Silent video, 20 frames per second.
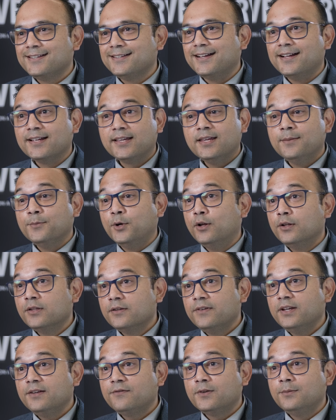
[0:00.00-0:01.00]
I came all the
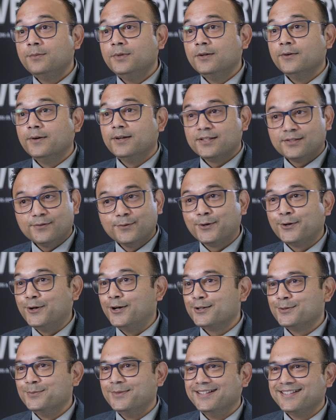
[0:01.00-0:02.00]
way from US for
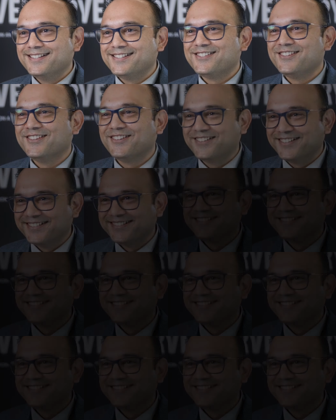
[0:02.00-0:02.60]
AUTOMA this year.